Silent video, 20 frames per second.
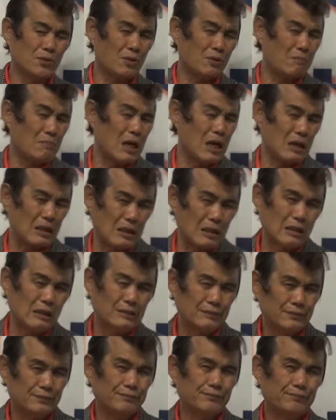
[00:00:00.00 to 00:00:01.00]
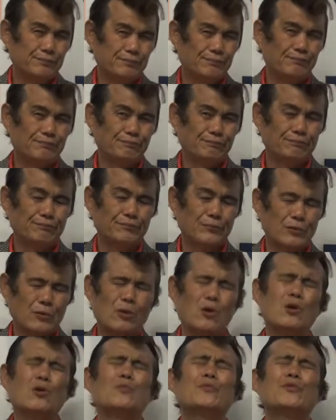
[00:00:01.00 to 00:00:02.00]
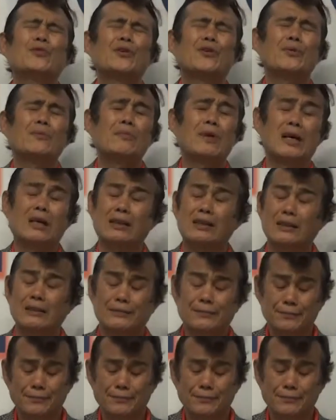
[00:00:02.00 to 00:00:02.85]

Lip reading: the Mara. From the Mara.